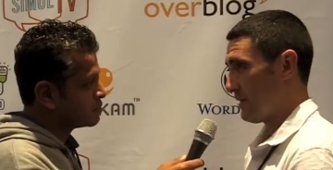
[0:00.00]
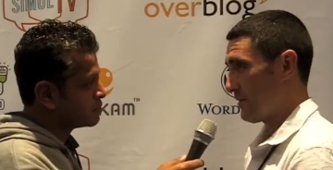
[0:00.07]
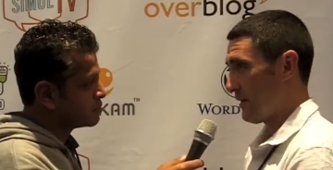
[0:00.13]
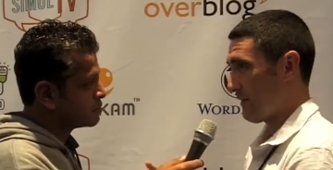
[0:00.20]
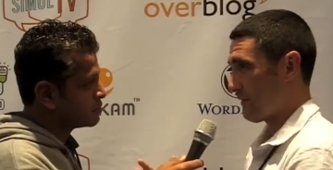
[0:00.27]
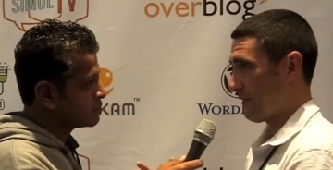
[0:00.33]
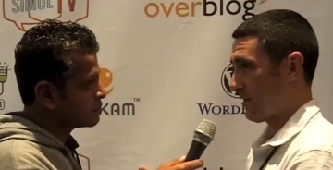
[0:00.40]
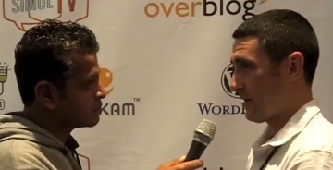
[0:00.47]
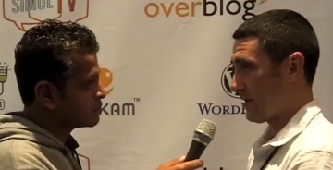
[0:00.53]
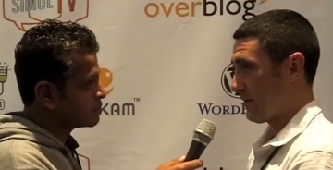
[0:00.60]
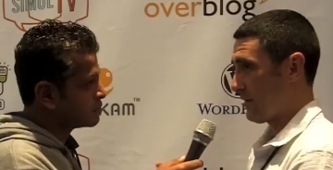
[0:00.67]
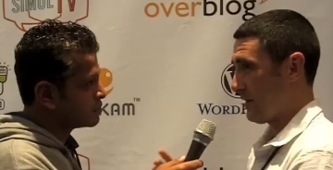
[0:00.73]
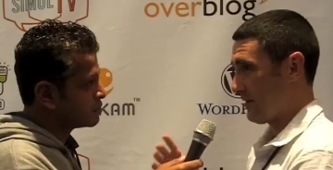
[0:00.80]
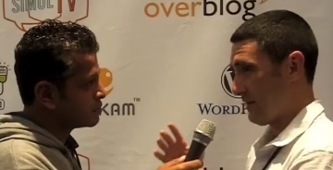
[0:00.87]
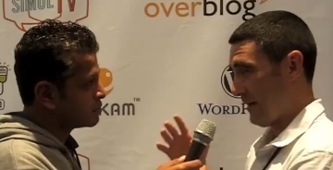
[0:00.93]
Speaker 1: then you have to think
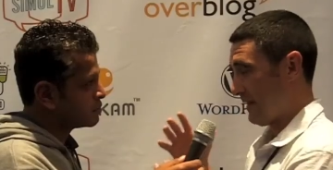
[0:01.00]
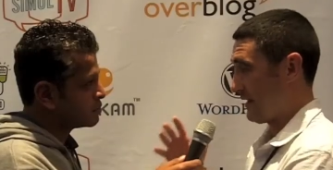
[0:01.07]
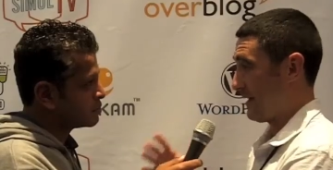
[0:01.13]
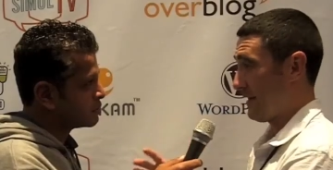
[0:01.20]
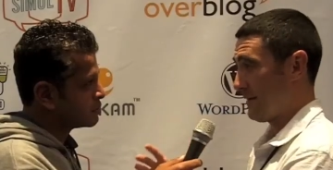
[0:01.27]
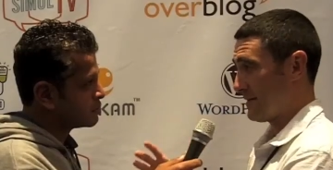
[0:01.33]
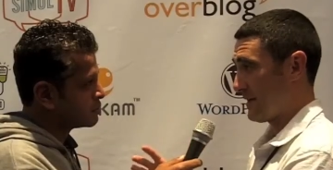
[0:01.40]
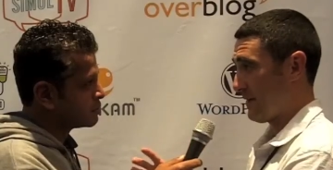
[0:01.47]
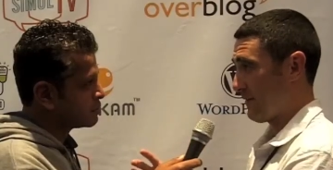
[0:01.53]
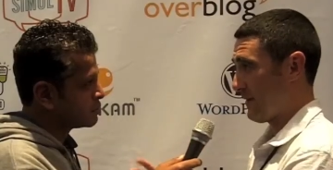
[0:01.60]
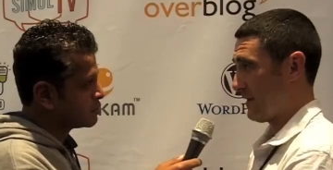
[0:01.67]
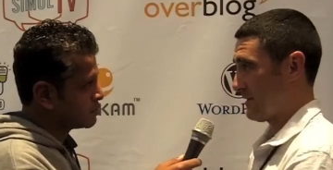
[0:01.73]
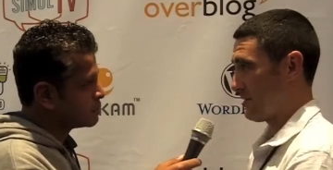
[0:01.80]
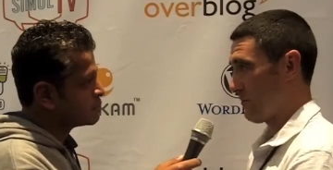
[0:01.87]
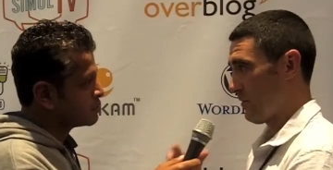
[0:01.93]
about again the same
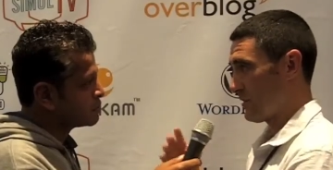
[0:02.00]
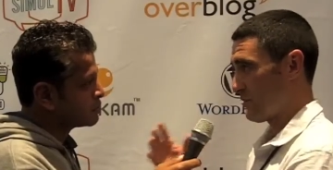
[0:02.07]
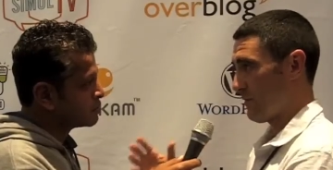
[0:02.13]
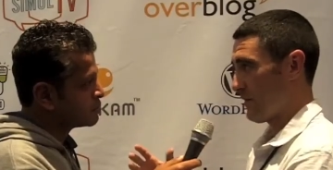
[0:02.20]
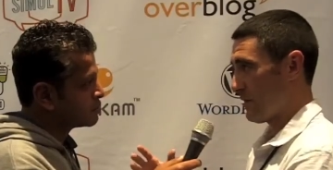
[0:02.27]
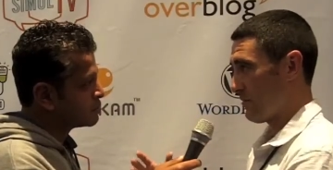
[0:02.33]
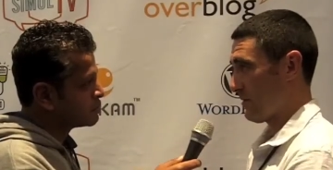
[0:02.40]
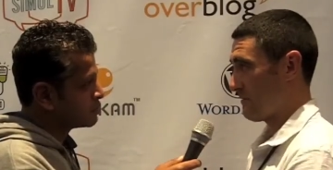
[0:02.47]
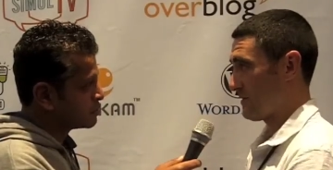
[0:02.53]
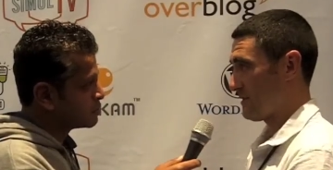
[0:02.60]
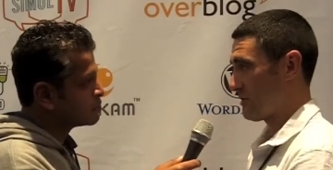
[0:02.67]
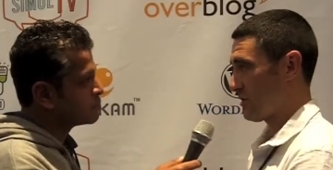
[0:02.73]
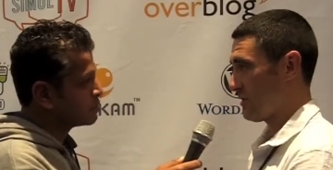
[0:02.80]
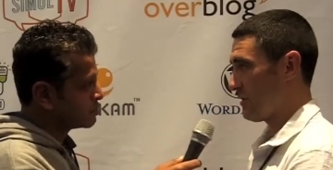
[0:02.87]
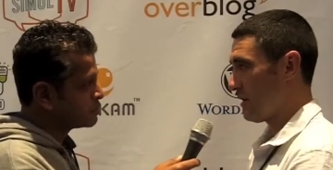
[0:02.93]
things. What's your value
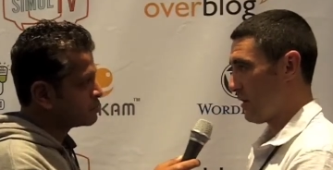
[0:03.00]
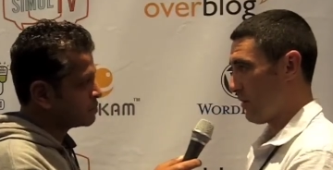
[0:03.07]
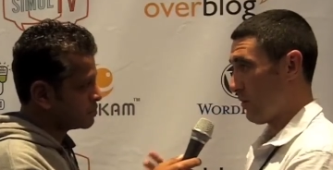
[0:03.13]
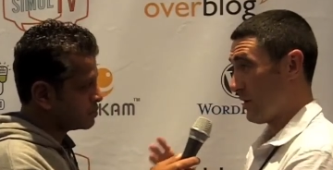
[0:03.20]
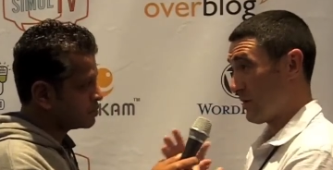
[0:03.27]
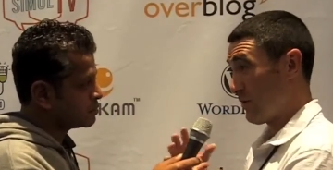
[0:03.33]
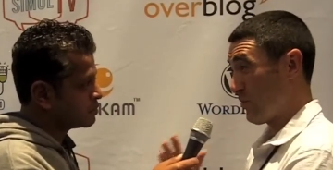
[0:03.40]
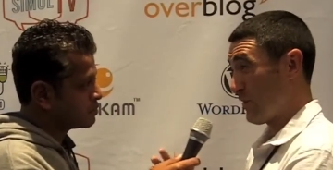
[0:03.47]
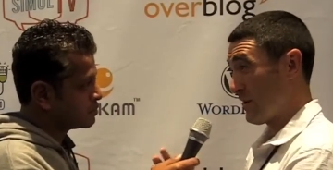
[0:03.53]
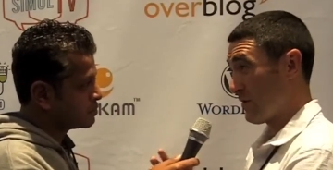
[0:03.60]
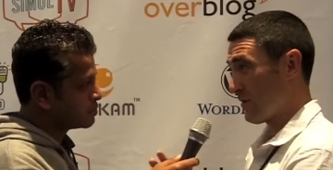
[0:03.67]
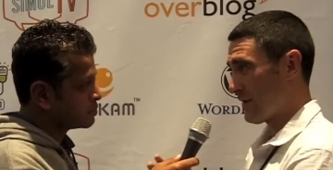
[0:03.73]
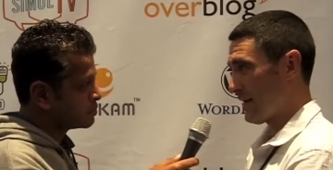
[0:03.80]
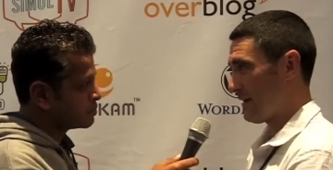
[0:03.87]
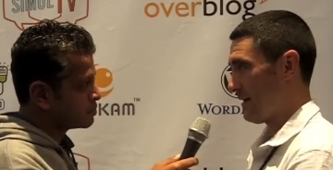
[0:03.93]
proposition? What are you really
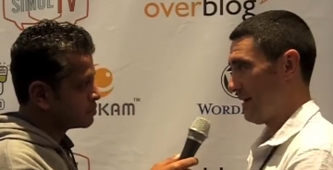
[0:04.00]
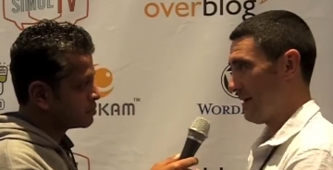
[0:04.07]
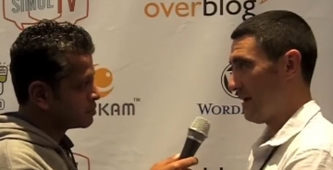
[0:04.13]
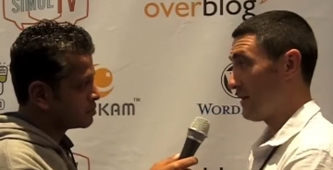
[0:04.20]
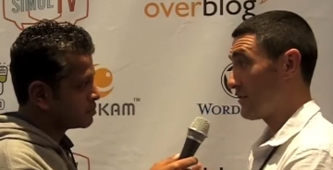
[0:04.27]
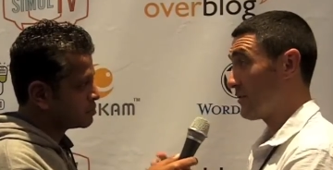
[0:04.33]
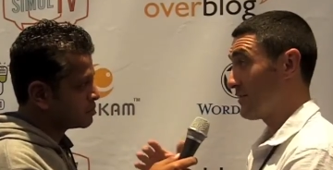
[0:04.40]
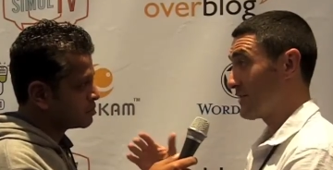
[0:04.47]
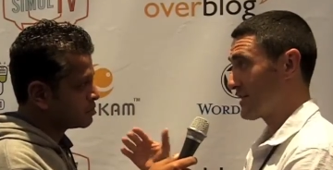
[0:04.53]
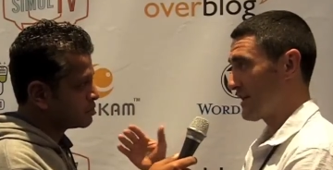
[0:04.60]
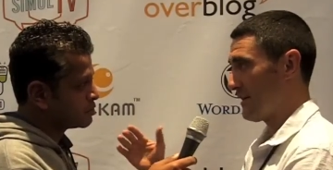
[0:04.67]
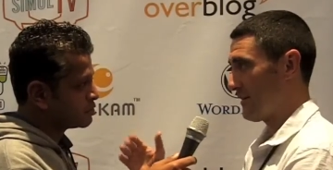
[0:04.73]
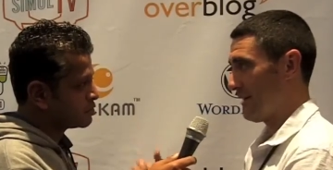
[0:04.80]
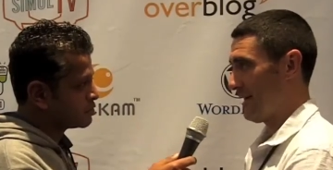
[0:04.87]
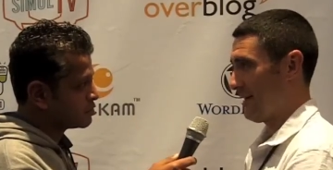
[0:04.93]
good at, and how can you
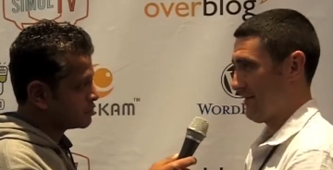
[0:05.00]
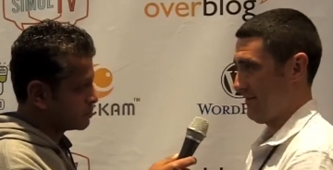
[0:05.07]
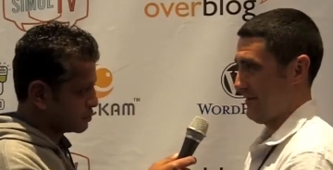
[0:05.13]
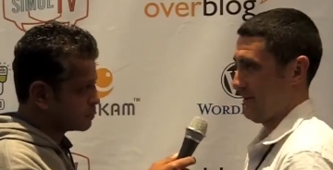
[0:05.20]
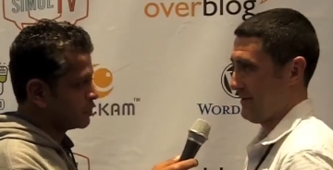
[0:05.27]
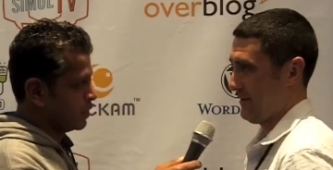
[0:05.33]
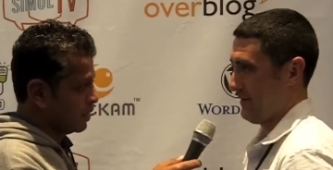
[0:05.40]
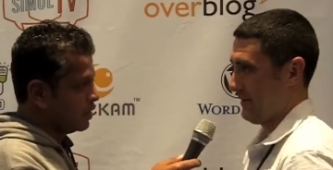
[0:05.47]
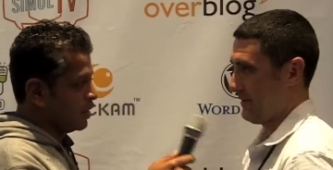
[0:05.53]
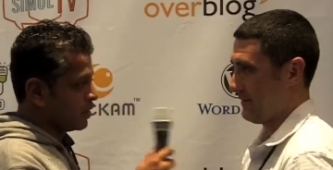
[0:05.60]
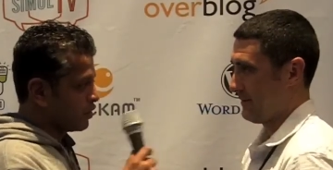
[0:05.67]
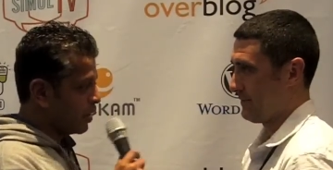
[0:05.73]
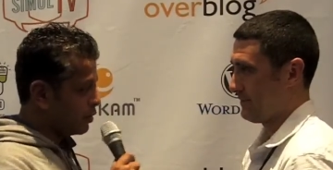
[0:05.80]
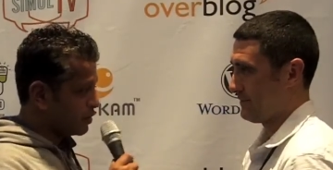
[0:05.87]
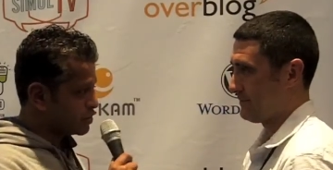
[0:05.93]
scale that?
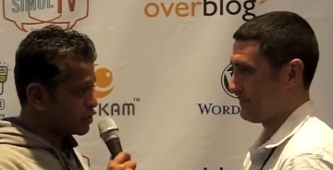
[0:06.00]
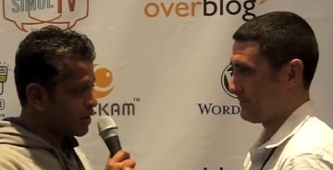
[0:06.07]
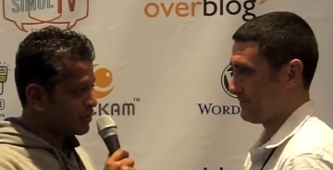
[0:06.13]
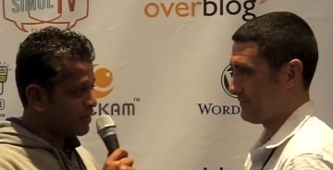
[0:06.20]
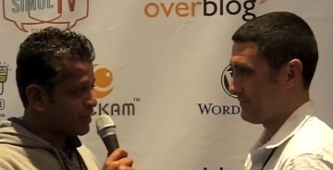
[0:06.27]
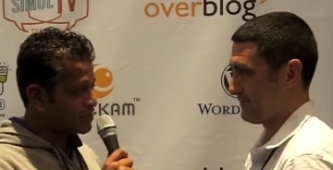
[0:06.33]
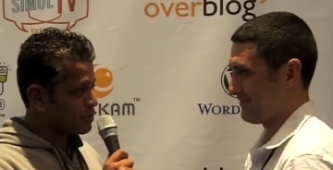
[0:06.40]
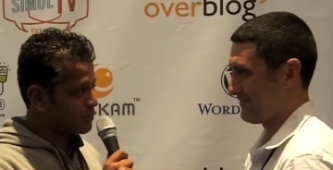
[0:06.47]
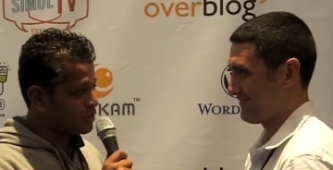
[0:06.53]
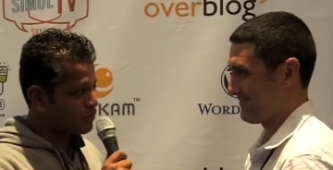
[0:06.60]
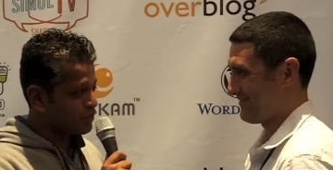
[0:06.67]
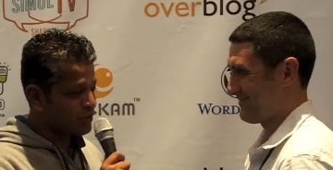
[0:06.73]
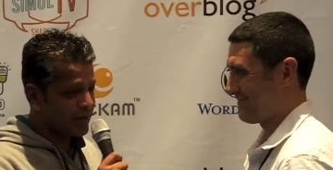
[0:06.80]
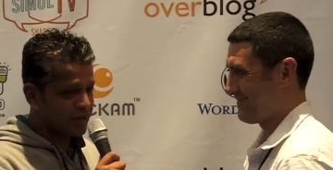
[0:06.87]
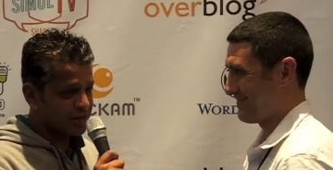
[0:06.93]
Speaker 2: Great. Well, John, thanks so much for
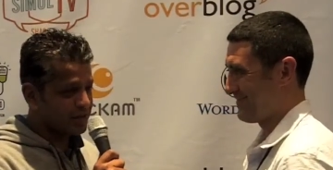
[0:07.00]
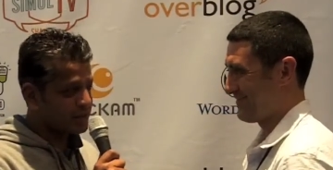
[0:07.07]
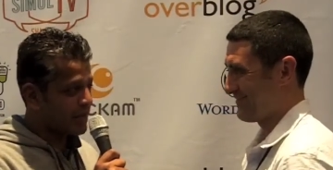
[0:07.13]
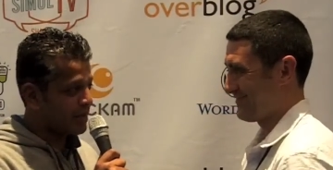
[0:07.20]
taking the